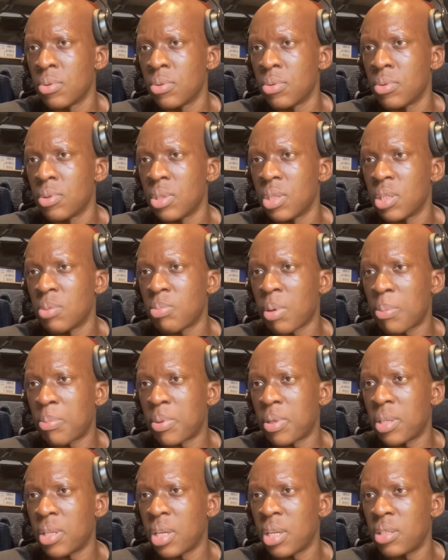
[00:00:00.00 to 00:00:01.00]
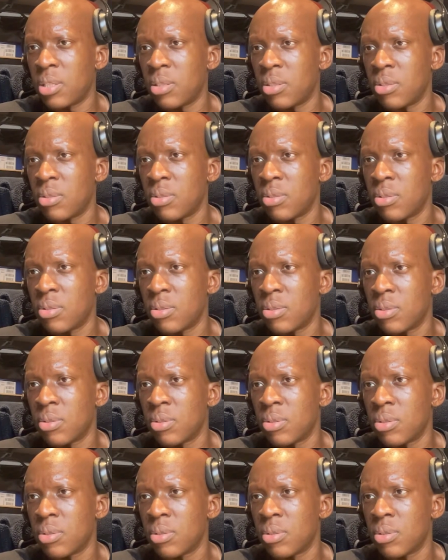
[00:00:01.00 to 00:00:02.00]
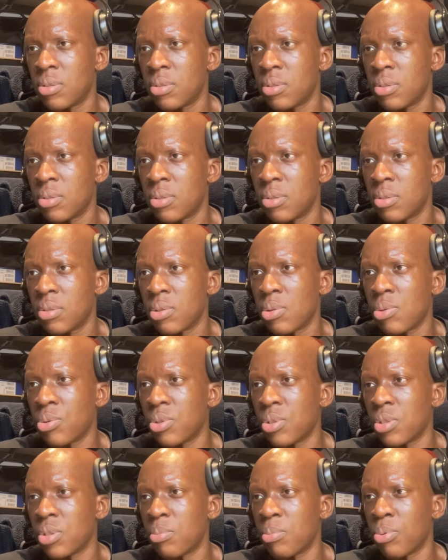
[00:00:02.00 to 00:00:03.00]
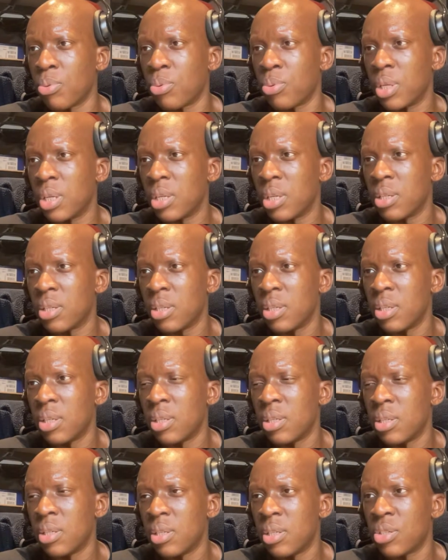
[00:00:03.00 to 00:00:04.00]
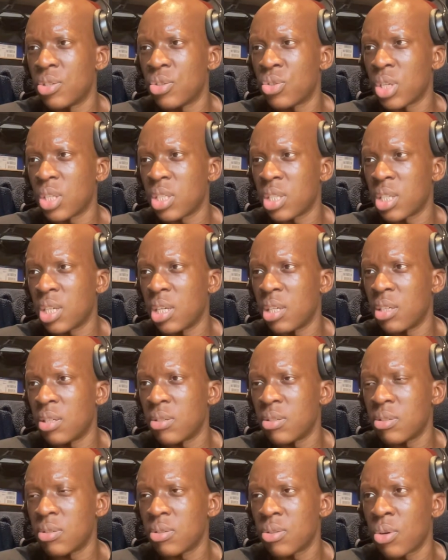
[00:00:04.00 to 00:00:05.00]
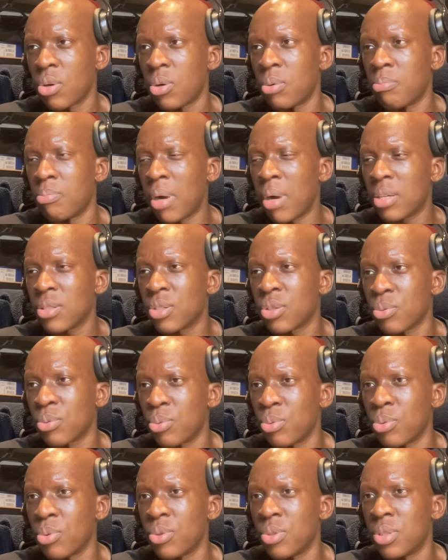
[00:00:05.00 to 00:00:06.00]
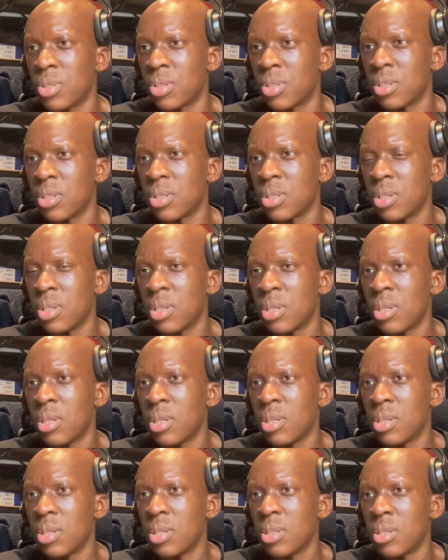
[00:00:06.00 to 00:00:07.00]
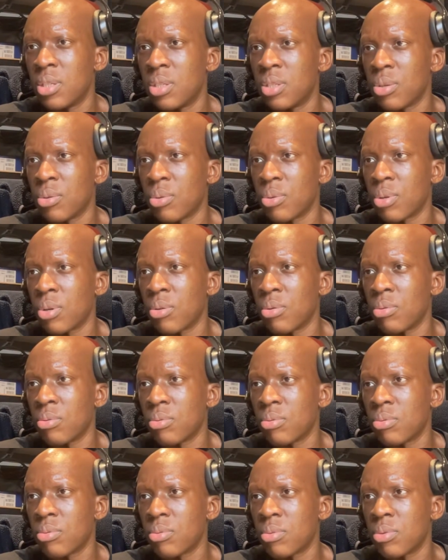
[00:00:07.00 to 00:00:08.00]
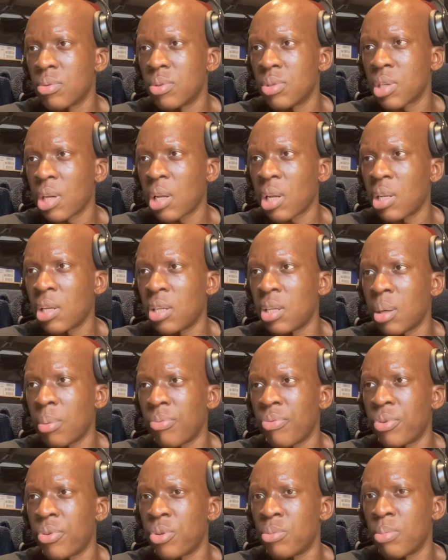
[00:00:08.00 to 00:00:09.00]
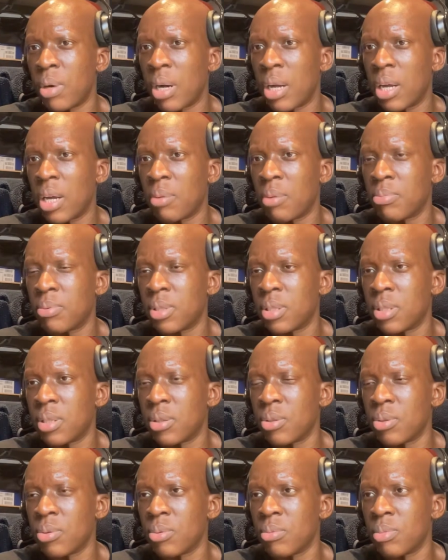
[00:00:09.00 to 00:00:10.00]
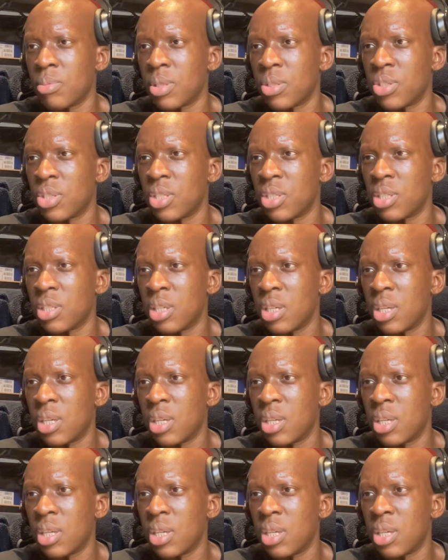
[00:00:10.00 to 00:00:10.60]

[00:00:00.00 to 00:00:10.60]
Here's Papagay. Loses the ball there. Here's Trezeguet going back towards his own goal. And it's cleared upfield by Abdel Majid.